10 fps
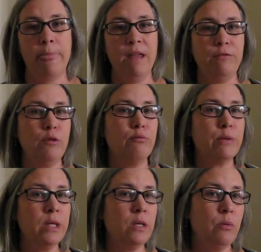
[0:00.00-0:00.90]
If you
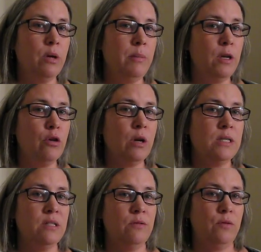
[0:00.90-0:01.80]
really want to be
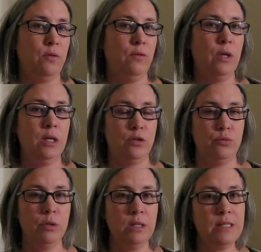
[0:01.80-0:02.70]
aggressive, if you feel like it's
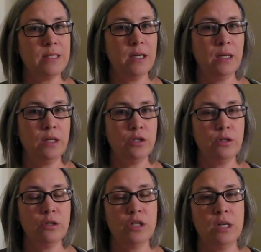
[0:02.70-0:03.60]
really setting into
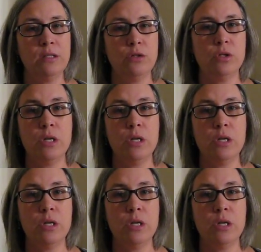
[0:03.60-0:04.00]
your chest, there's